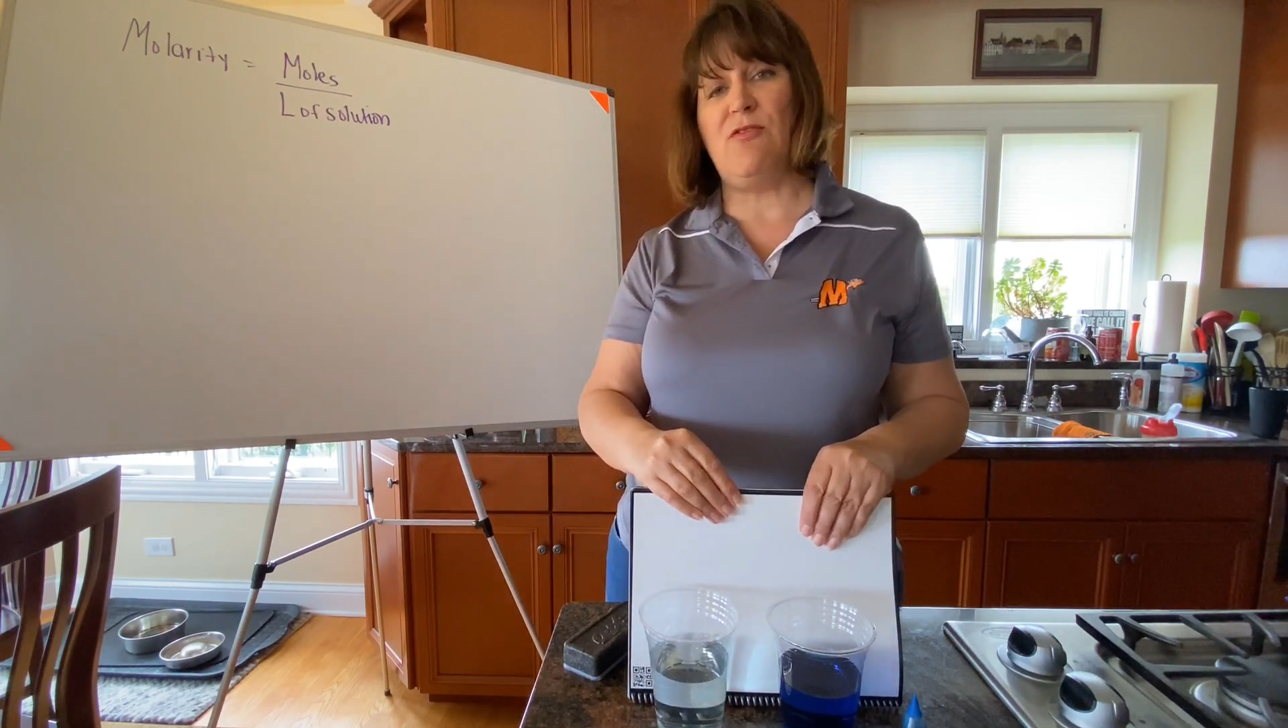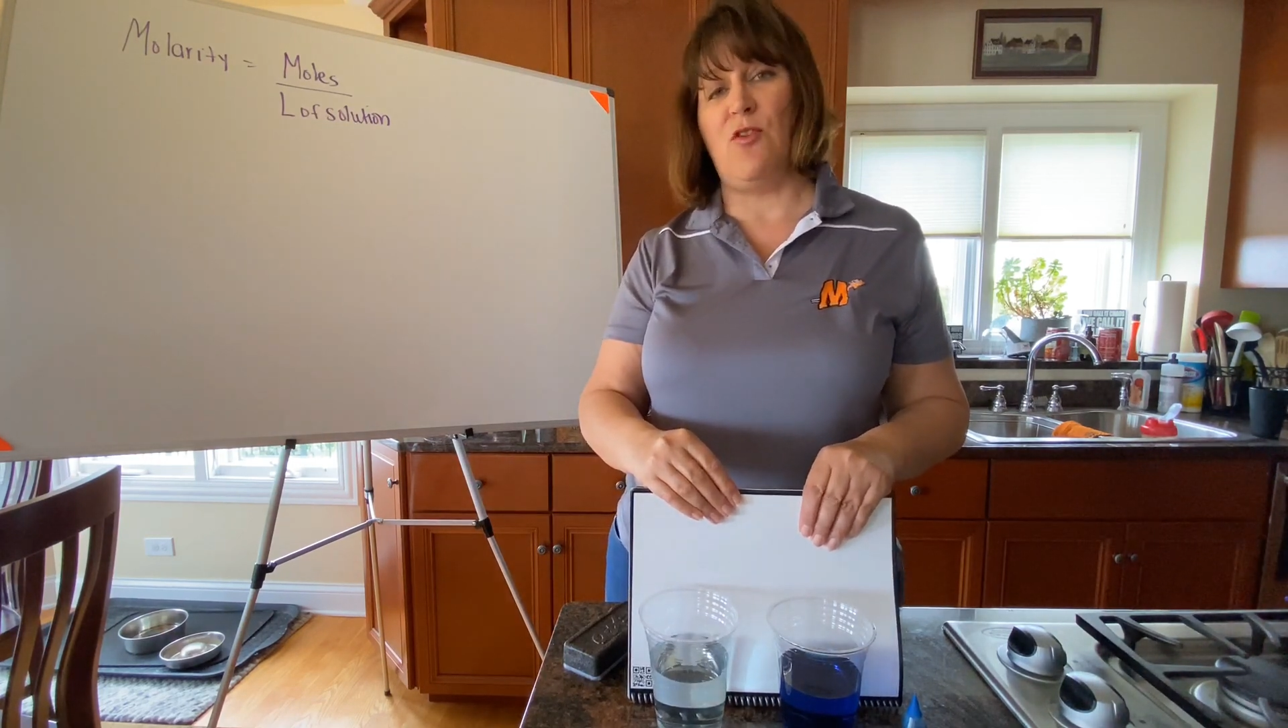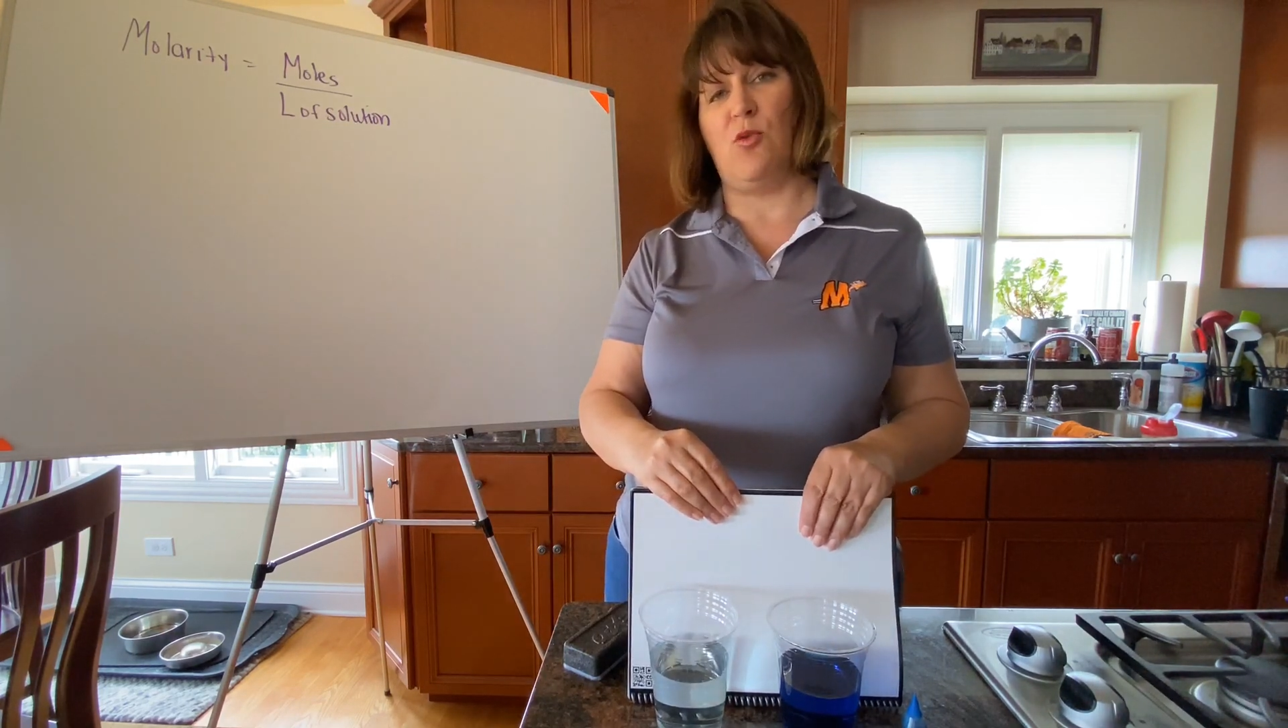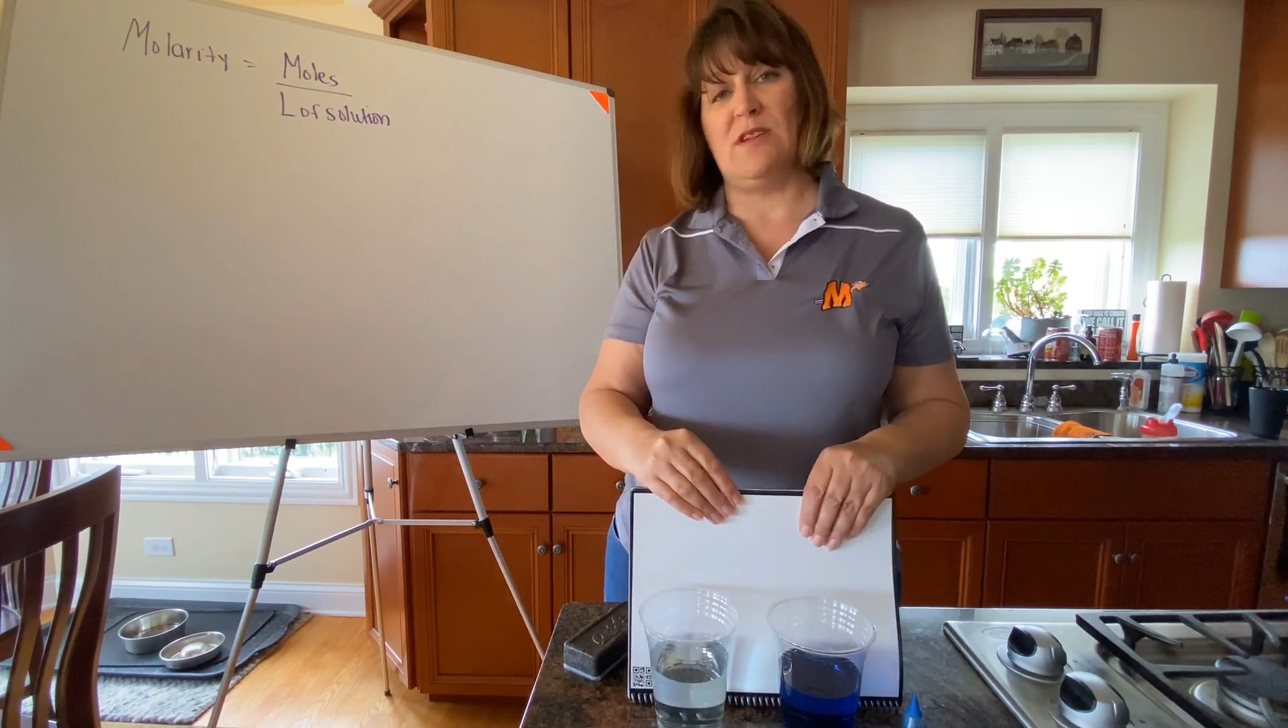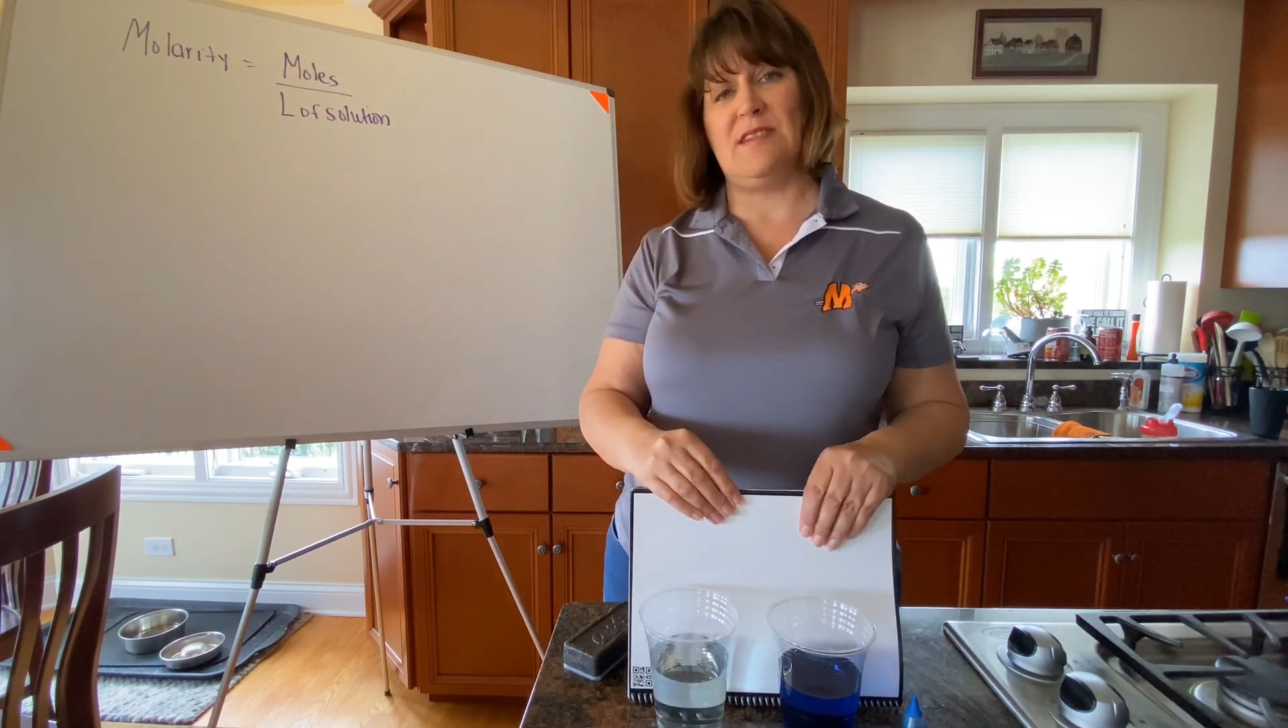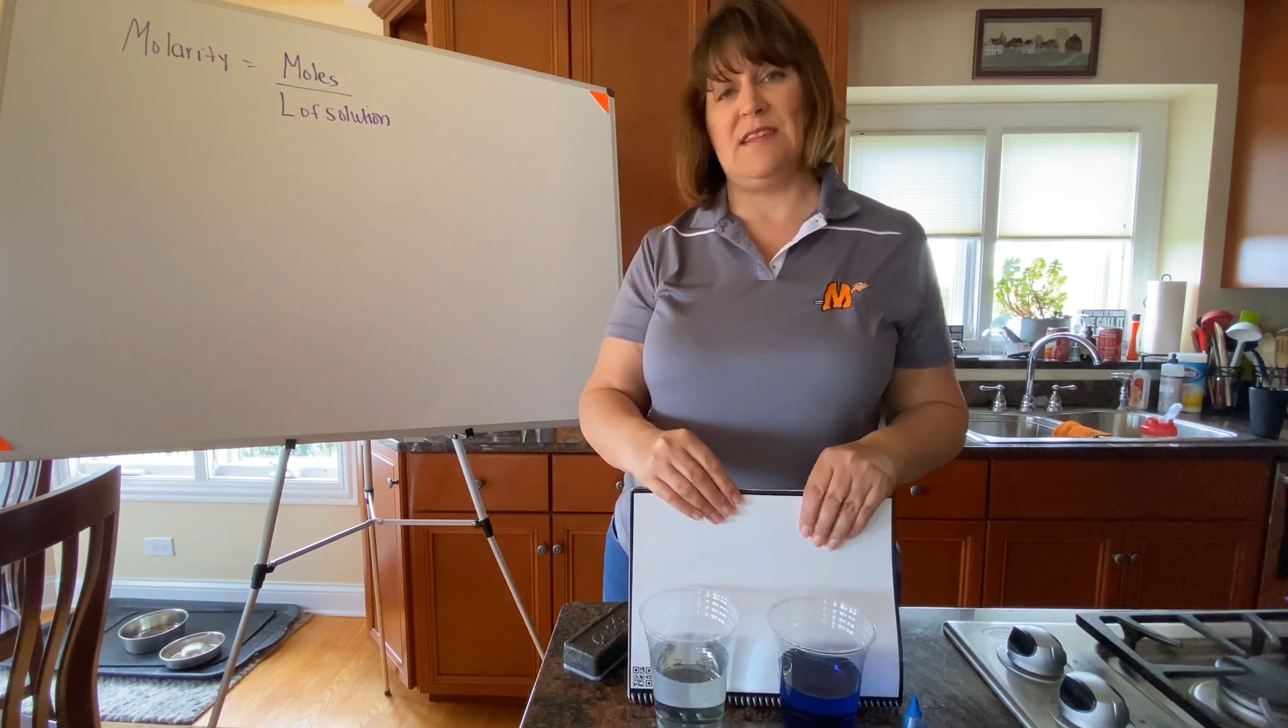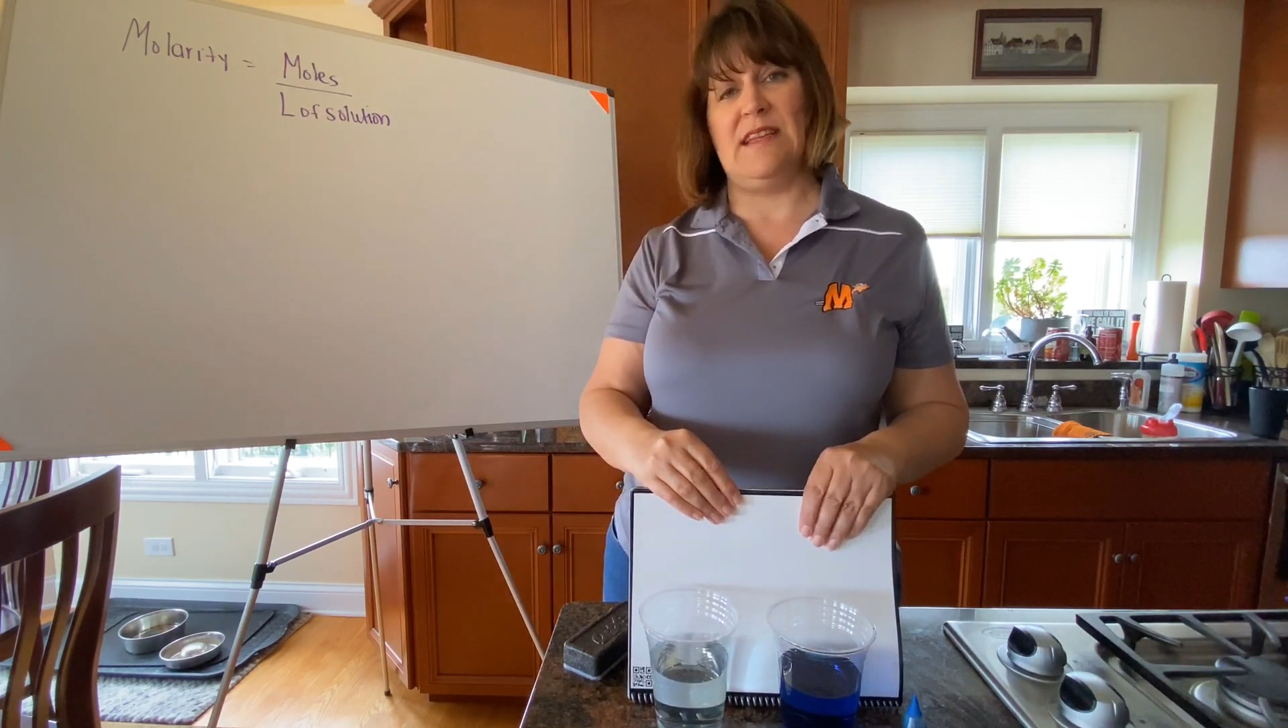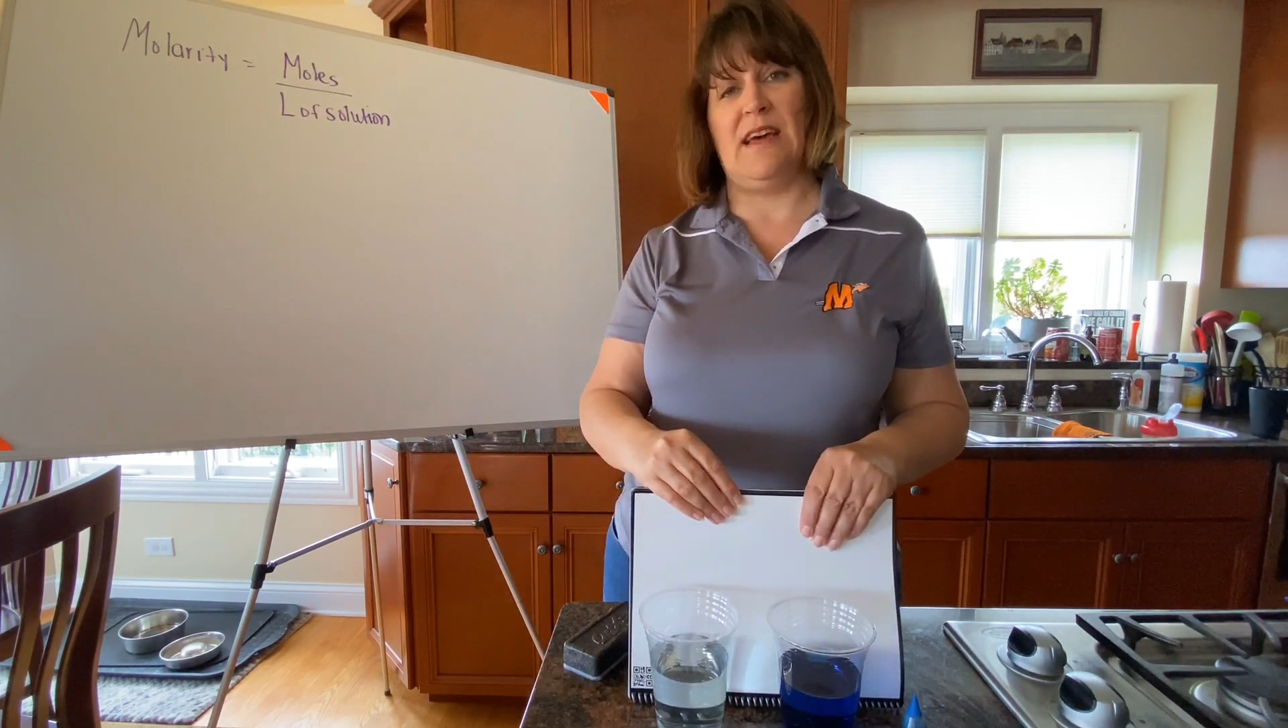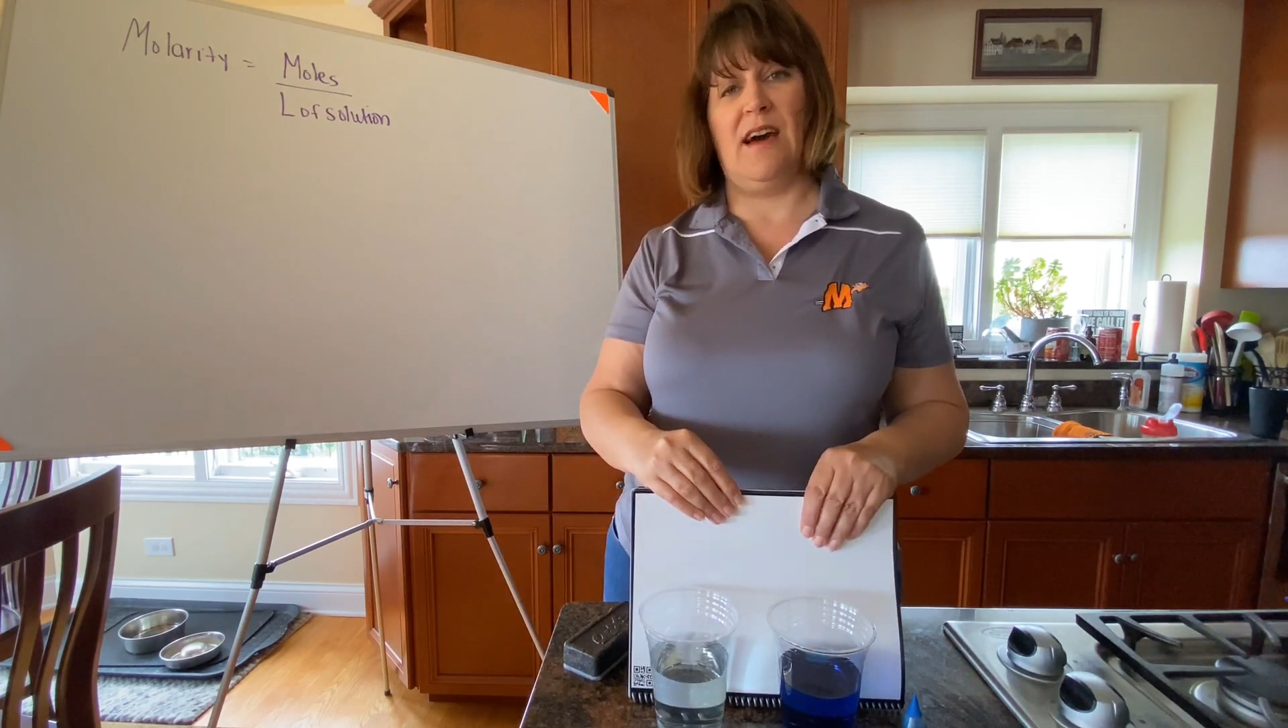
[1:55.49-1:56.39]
focusing